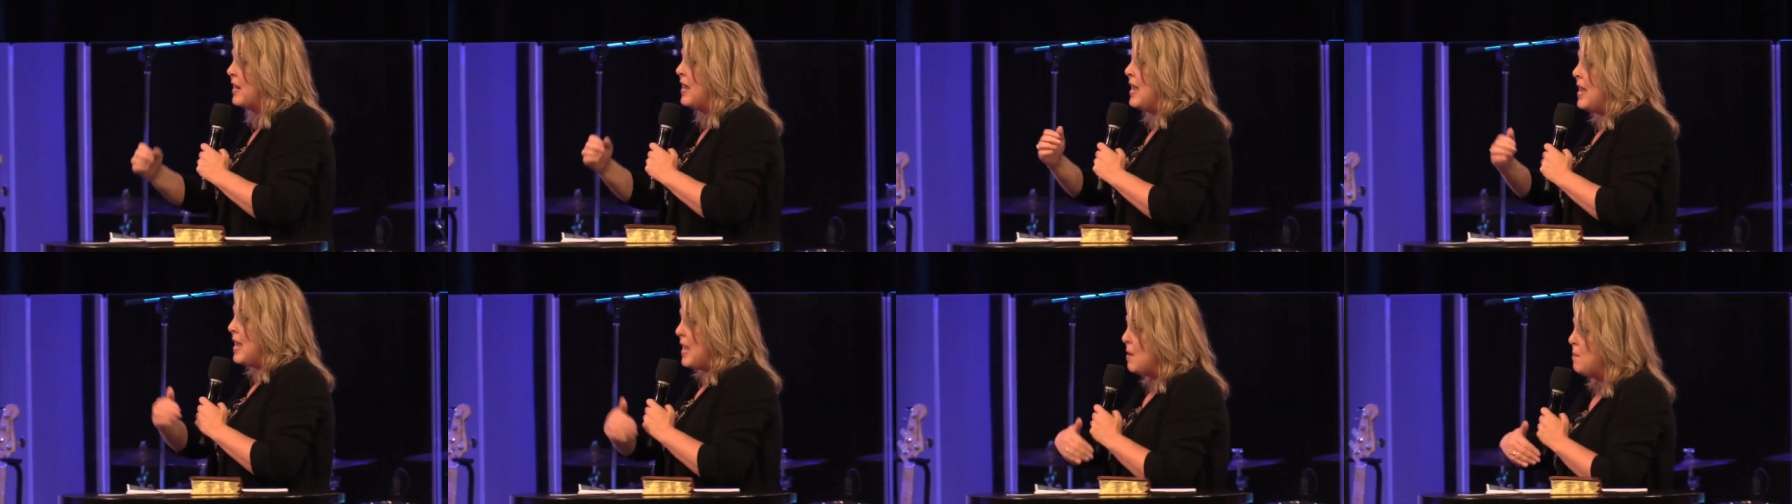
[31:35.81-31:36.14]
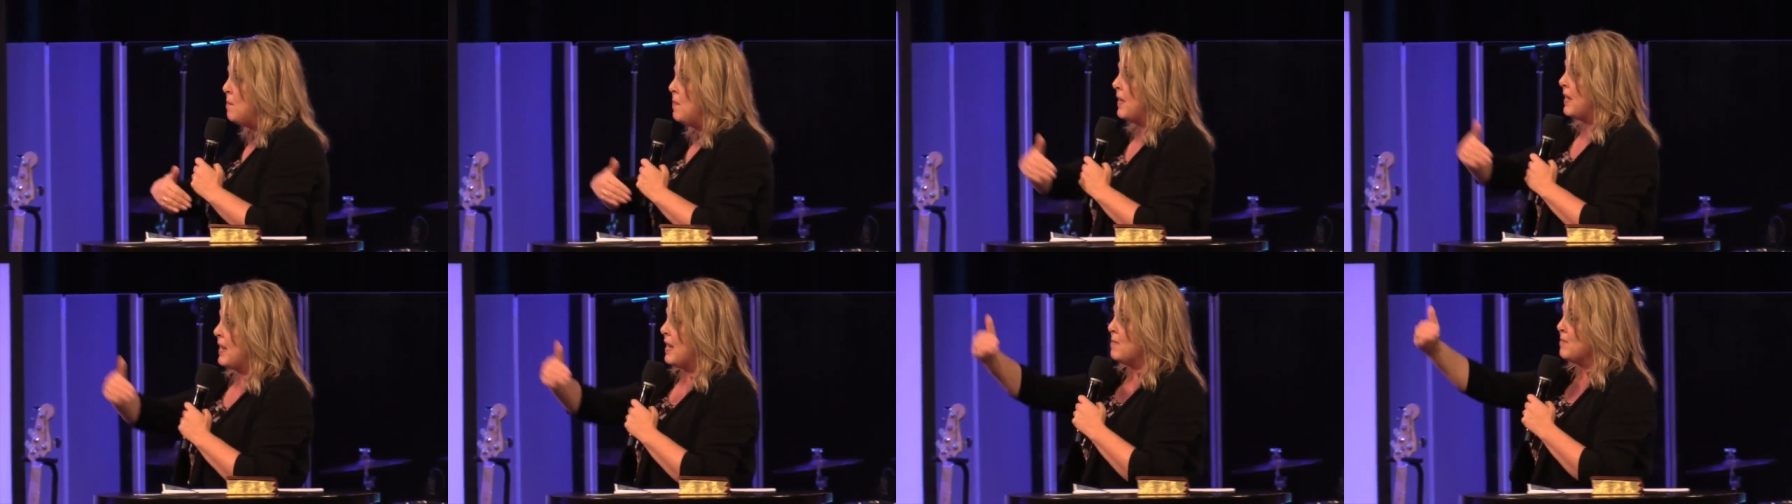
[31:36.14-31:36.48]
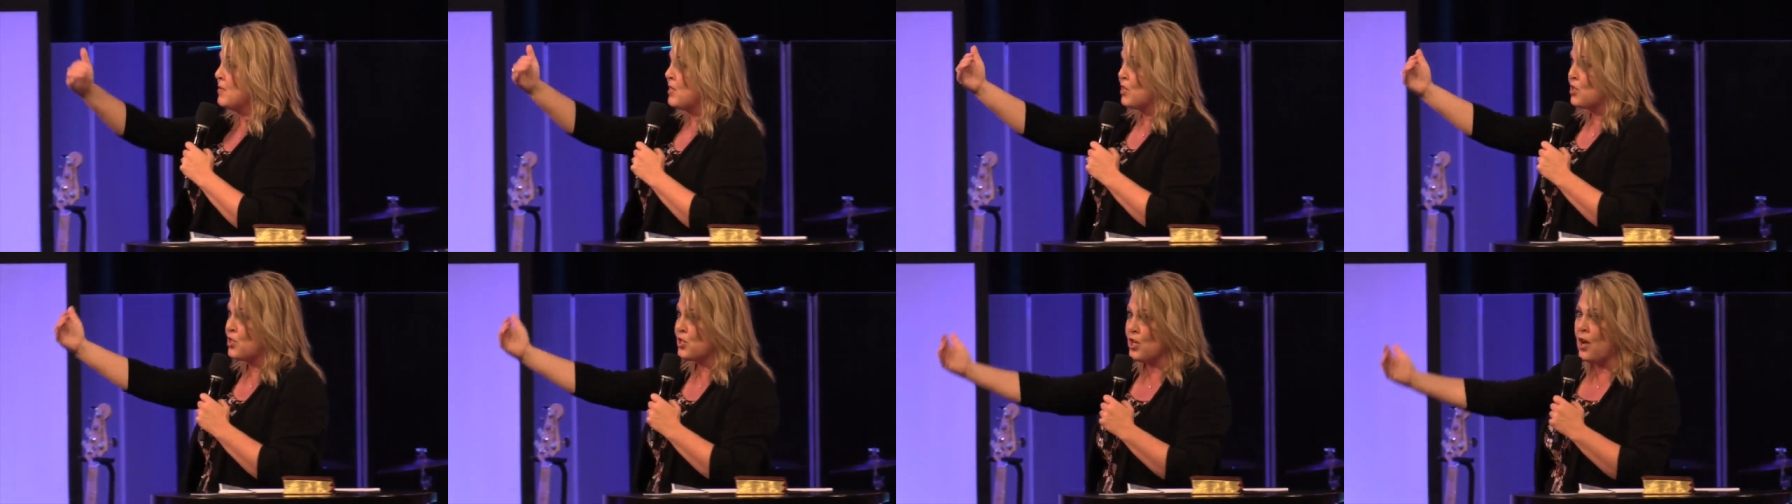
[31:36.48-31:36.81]
it becomes a
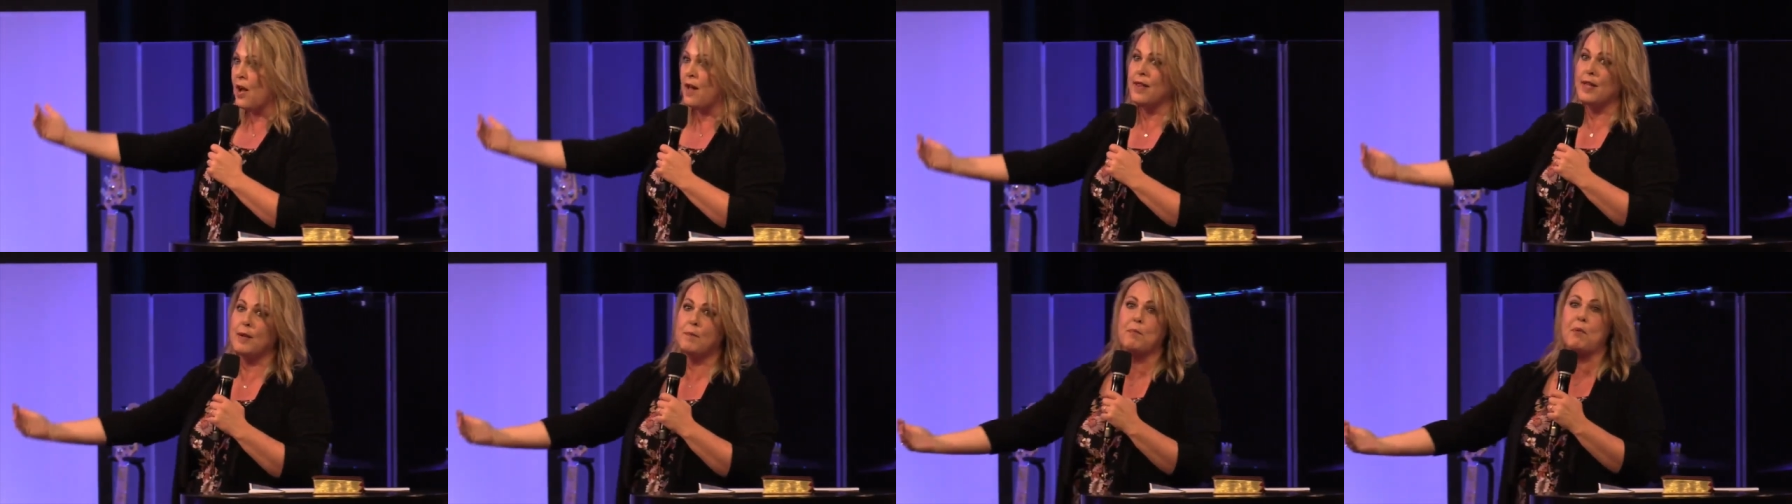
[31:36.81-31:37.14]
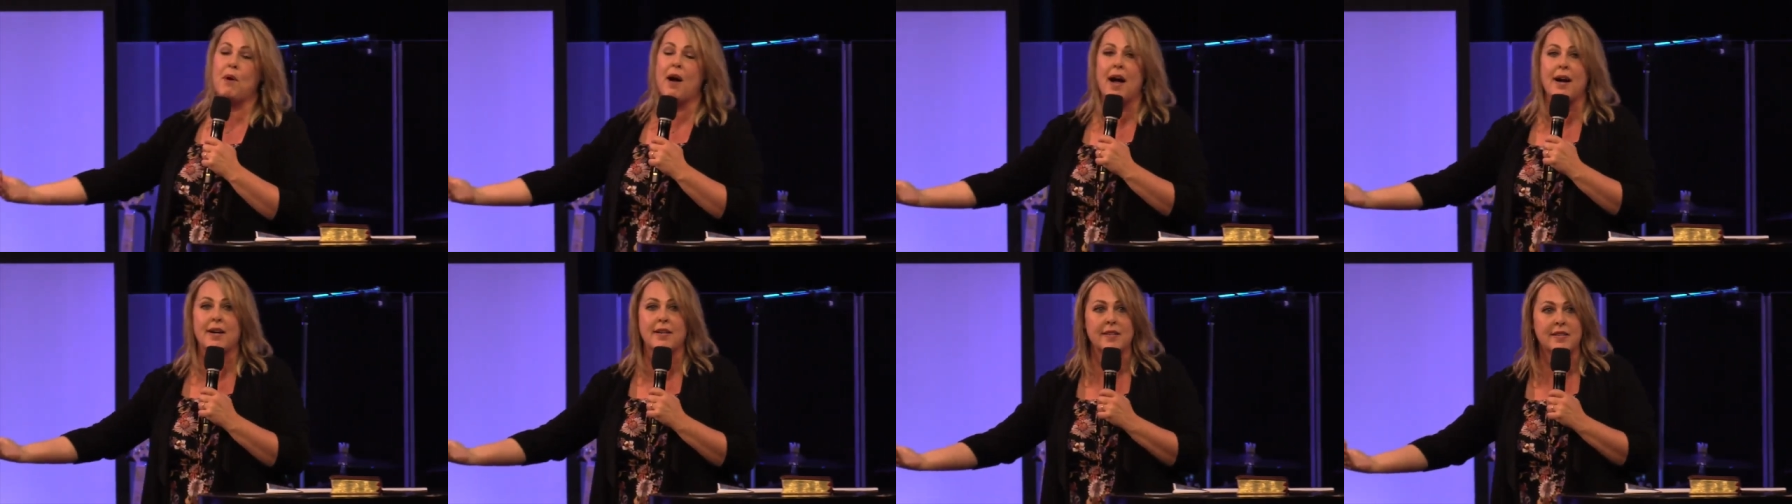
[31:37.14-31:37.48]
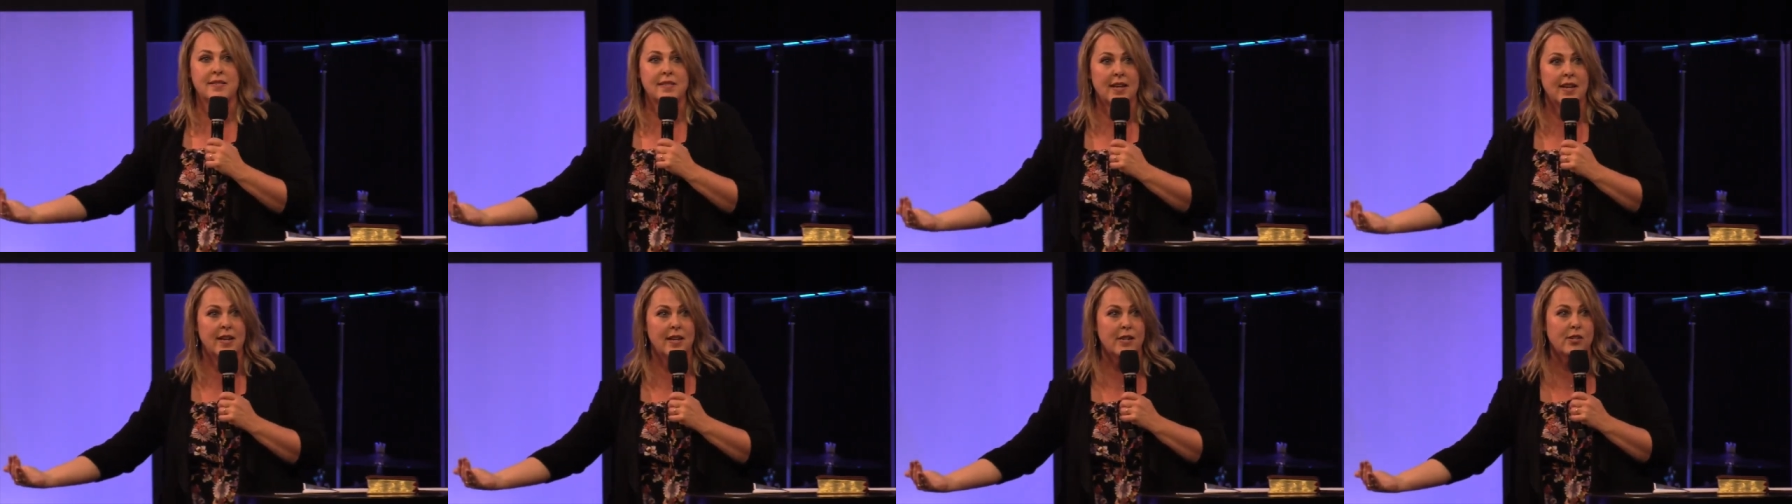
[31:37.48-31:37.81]
solid practice
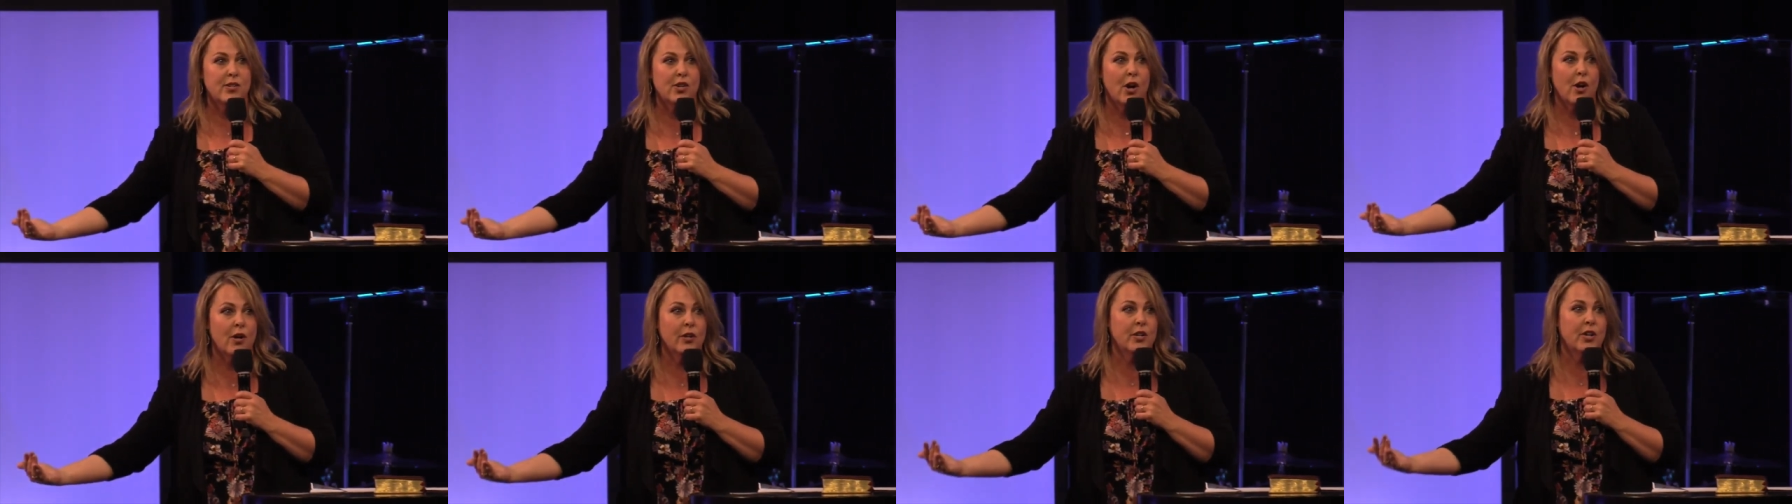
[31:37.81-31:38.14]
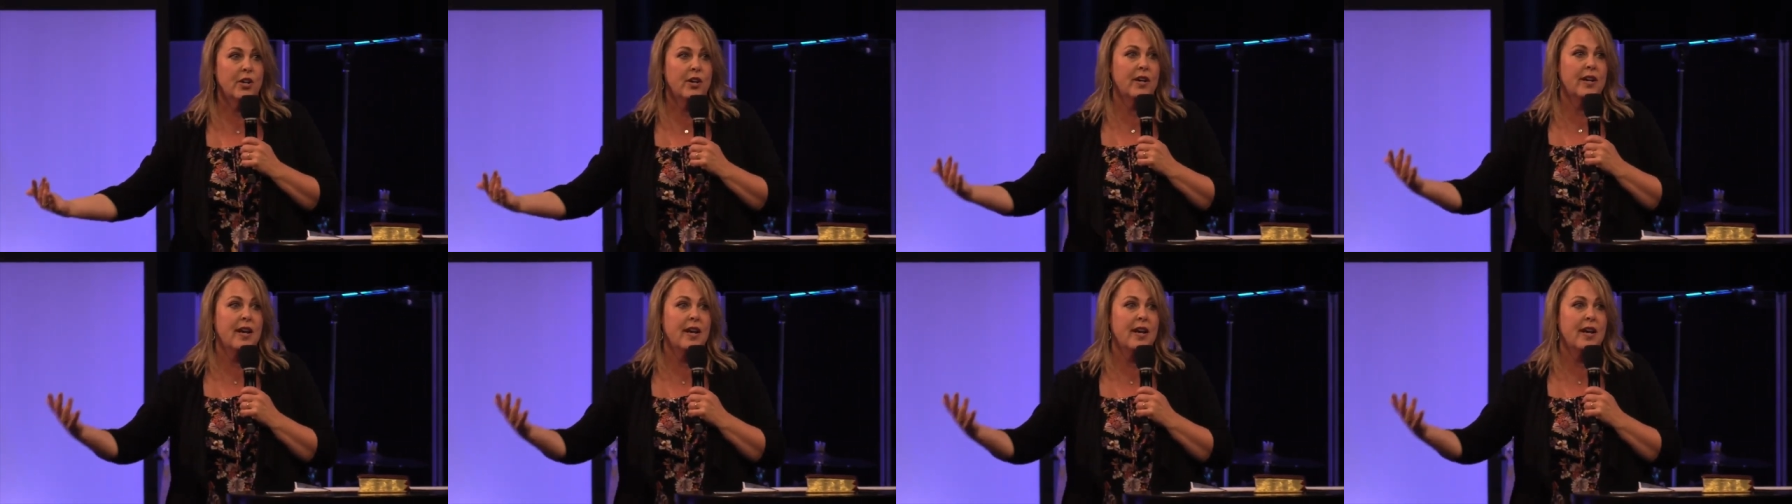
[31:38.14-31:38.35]
in adulthood.